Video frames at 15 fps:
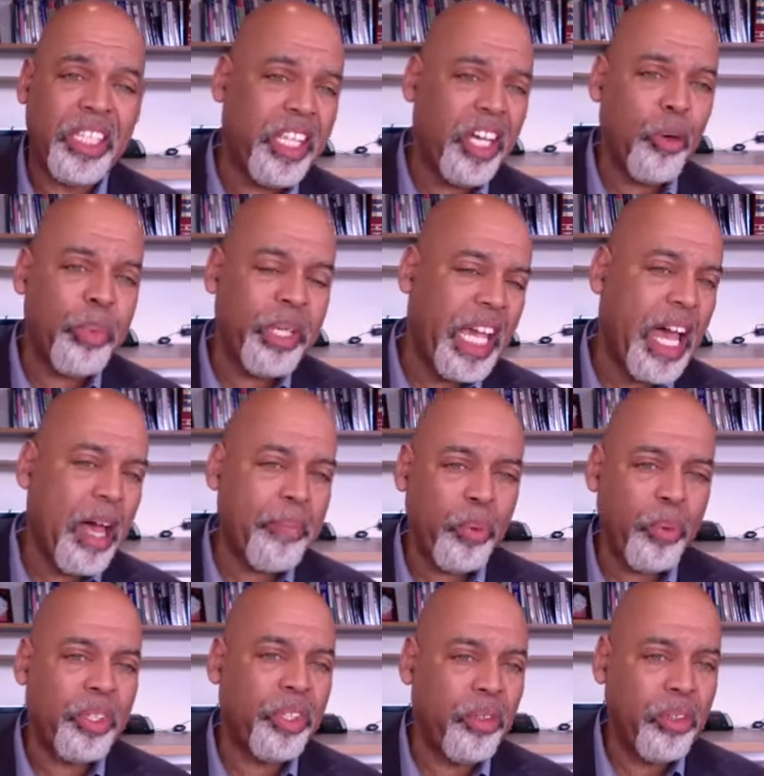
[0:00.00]
They'll be happy
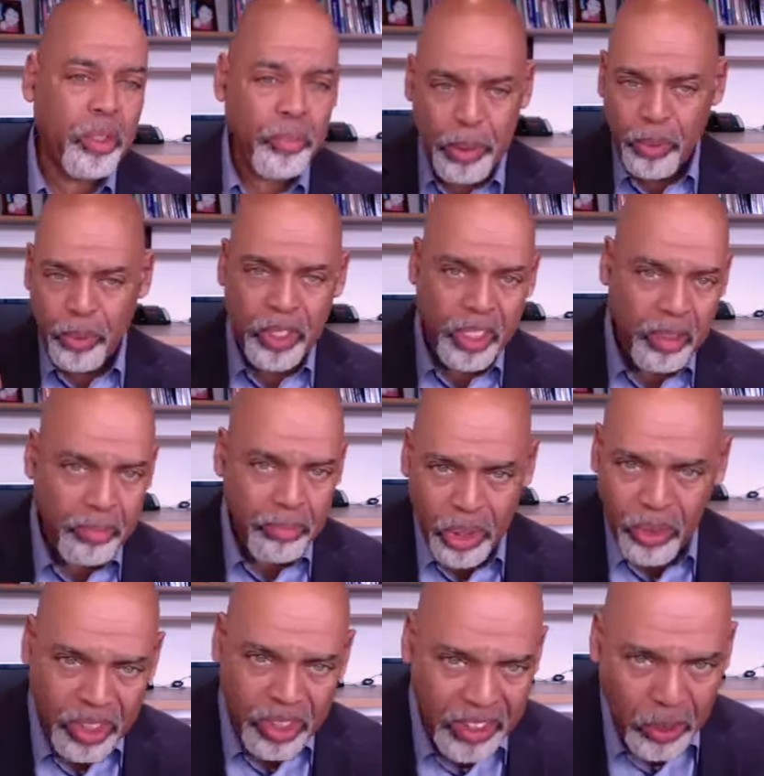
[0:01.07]
with you. The people in the
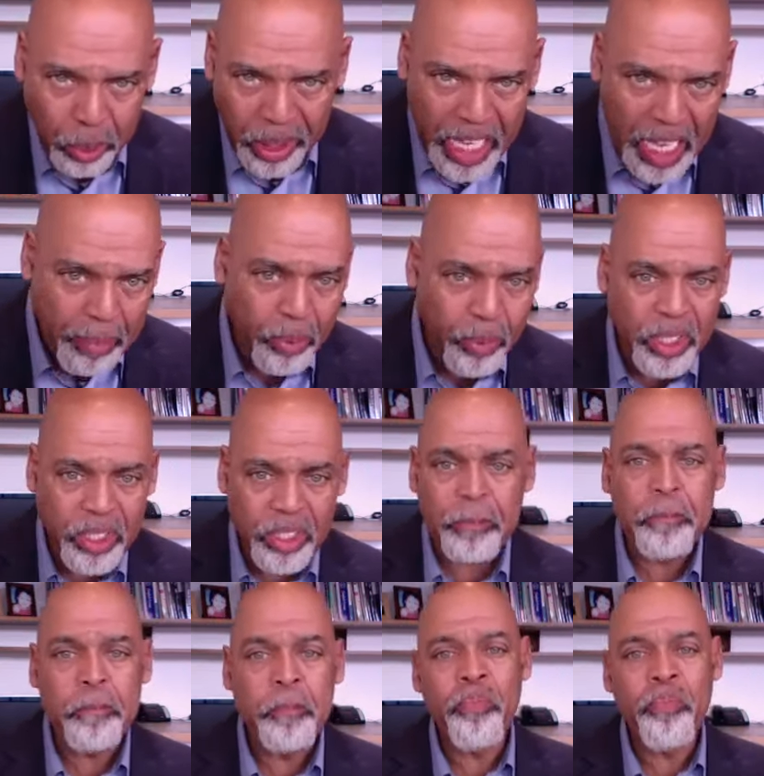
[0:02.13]
communities will be happy with you,